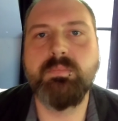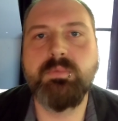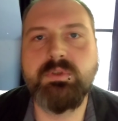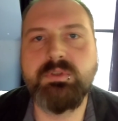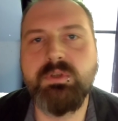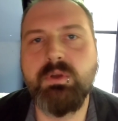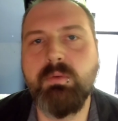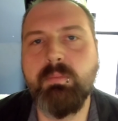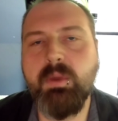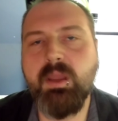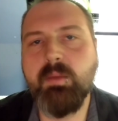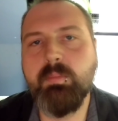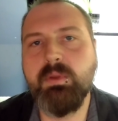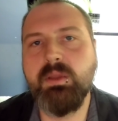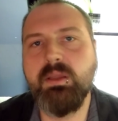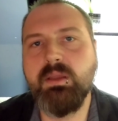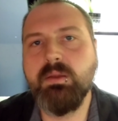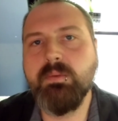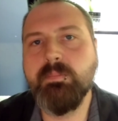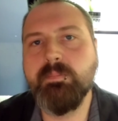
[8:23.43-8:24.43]
So
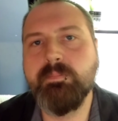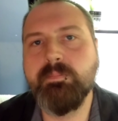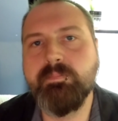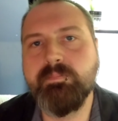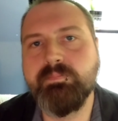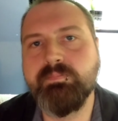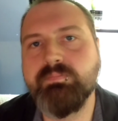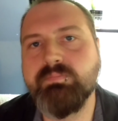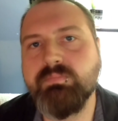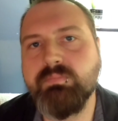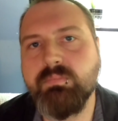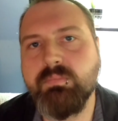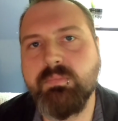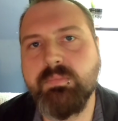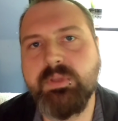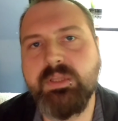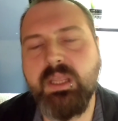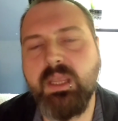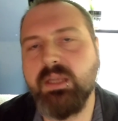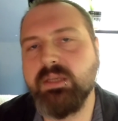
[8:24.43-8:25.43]
maybe
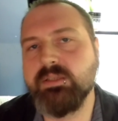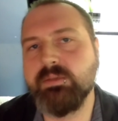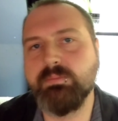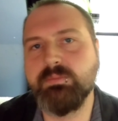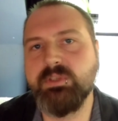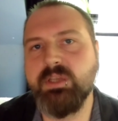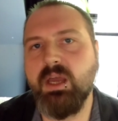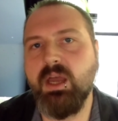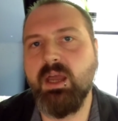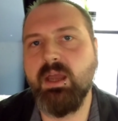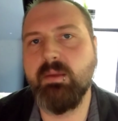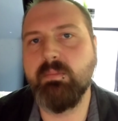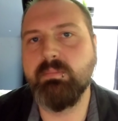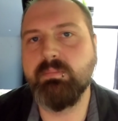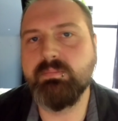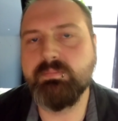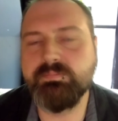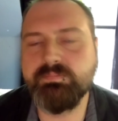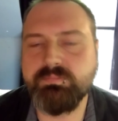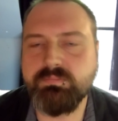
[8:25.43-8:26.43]
take some
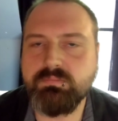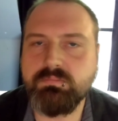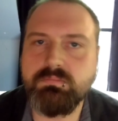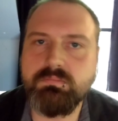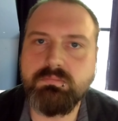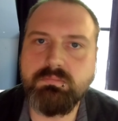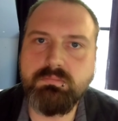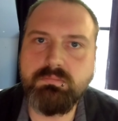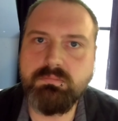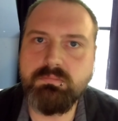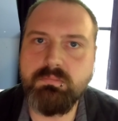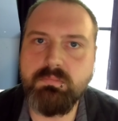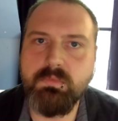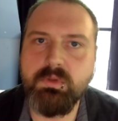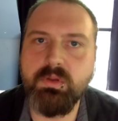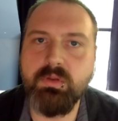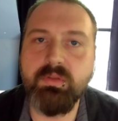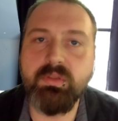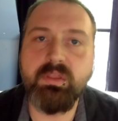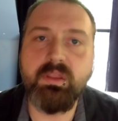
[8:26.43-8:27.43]
time
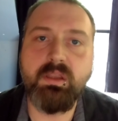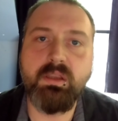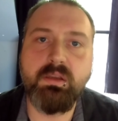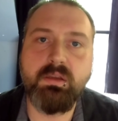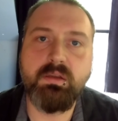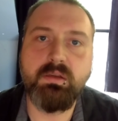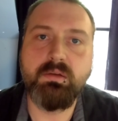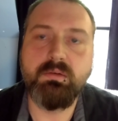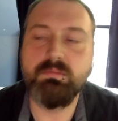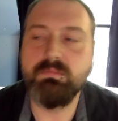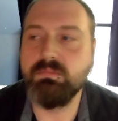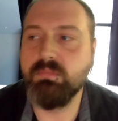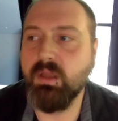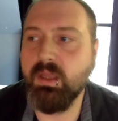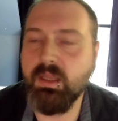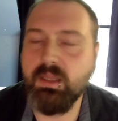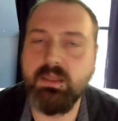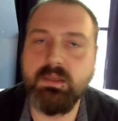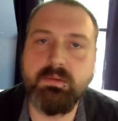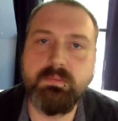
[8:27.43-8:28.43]
to think,
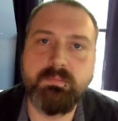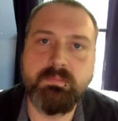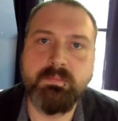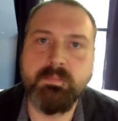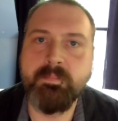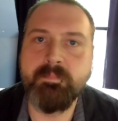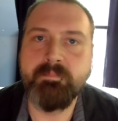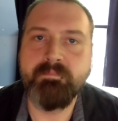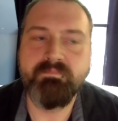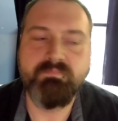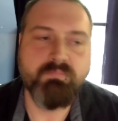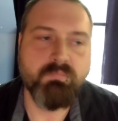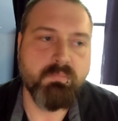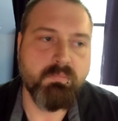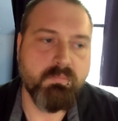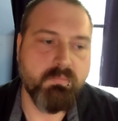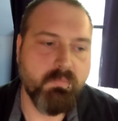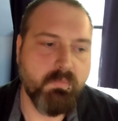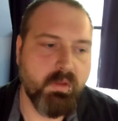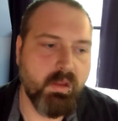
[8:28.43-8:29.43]
hey,
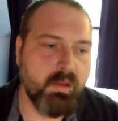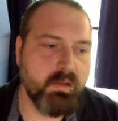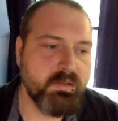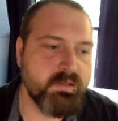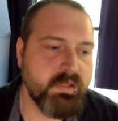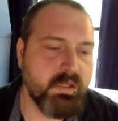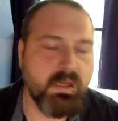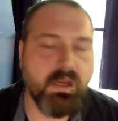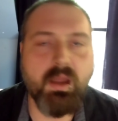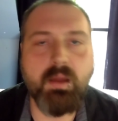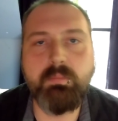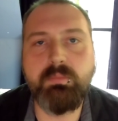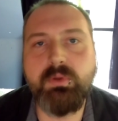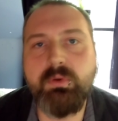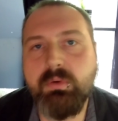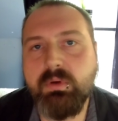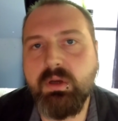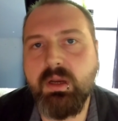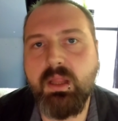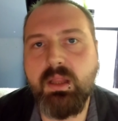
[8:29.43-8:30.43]
this thing I'm
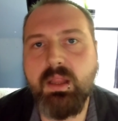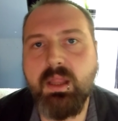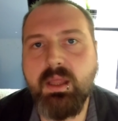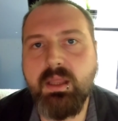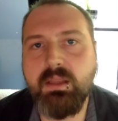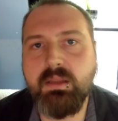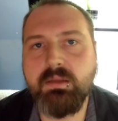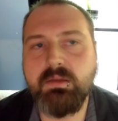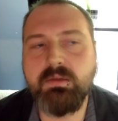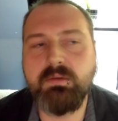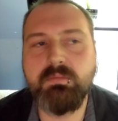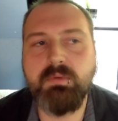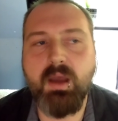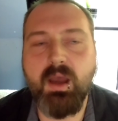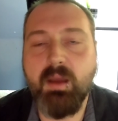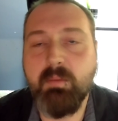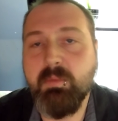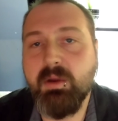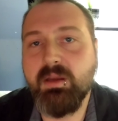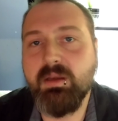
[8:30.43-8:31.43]
doing I like,
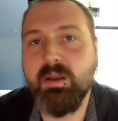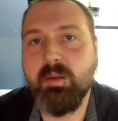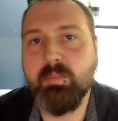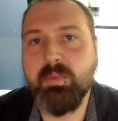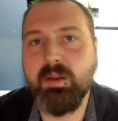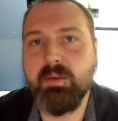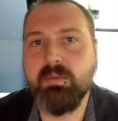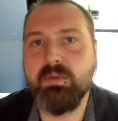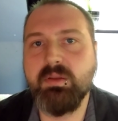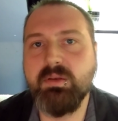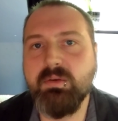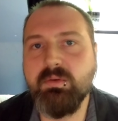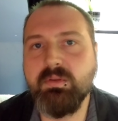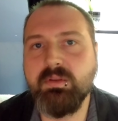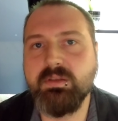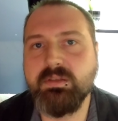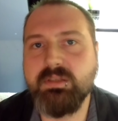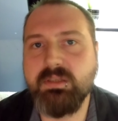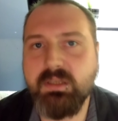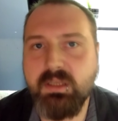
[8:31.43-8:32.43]
I might not be able to do
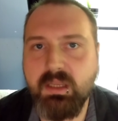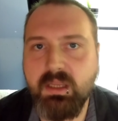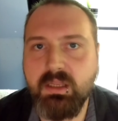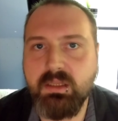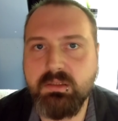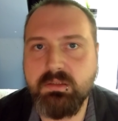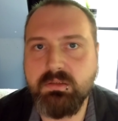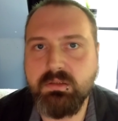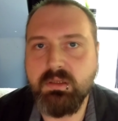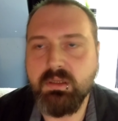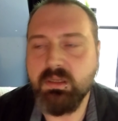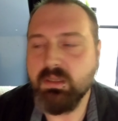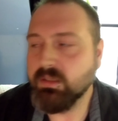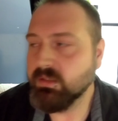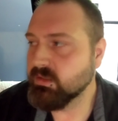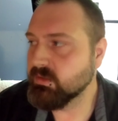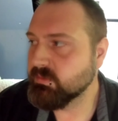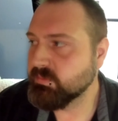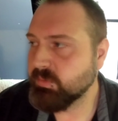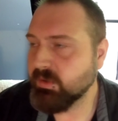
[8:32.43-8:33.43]
this again.
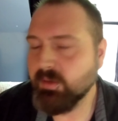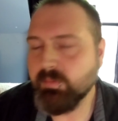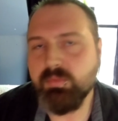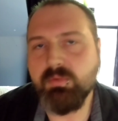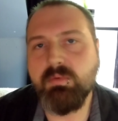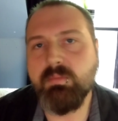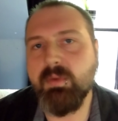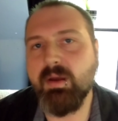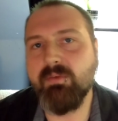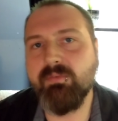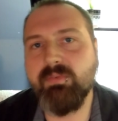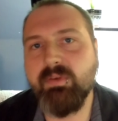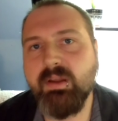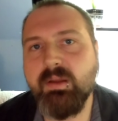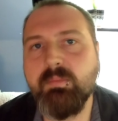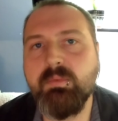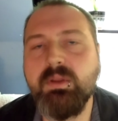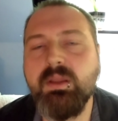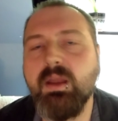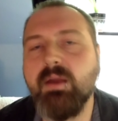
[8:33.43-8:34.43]
These people, my
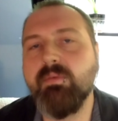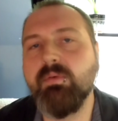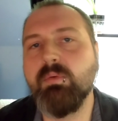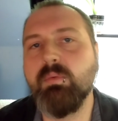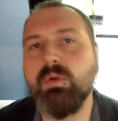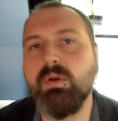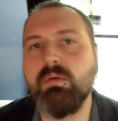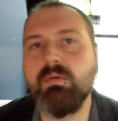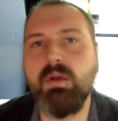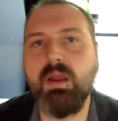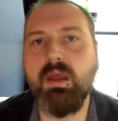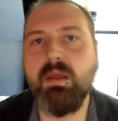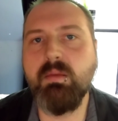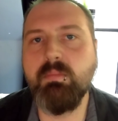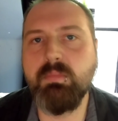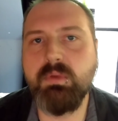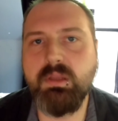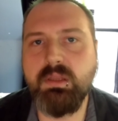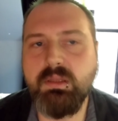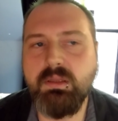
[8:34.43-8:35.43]
family, everyone
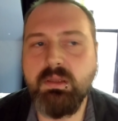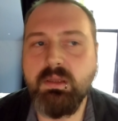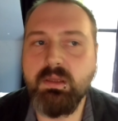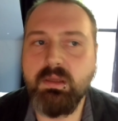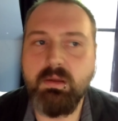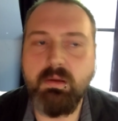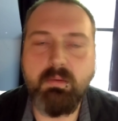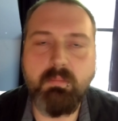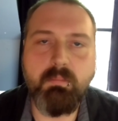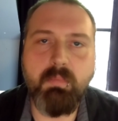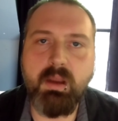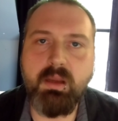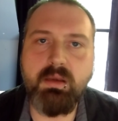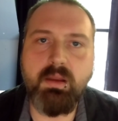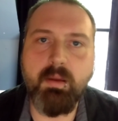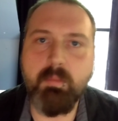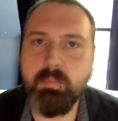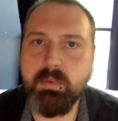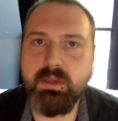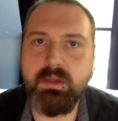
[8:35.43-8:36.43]
around me might
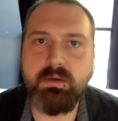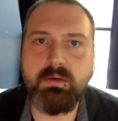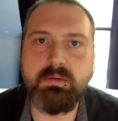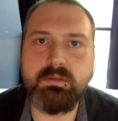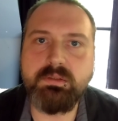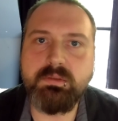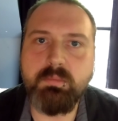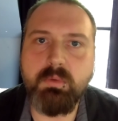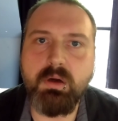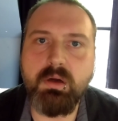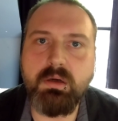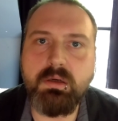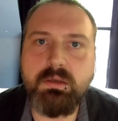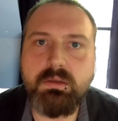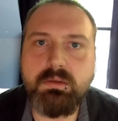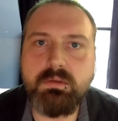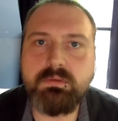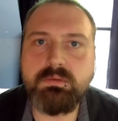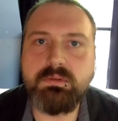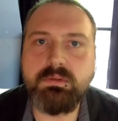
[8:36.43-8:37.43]
not be here
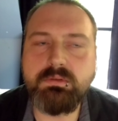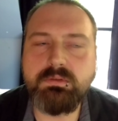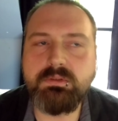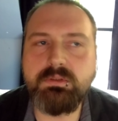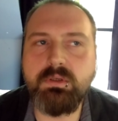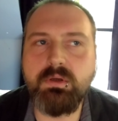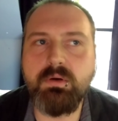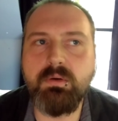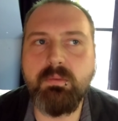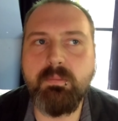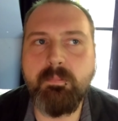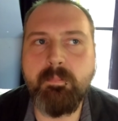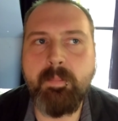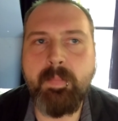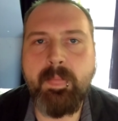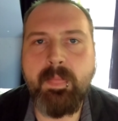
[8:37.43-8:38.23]
tomorrow. So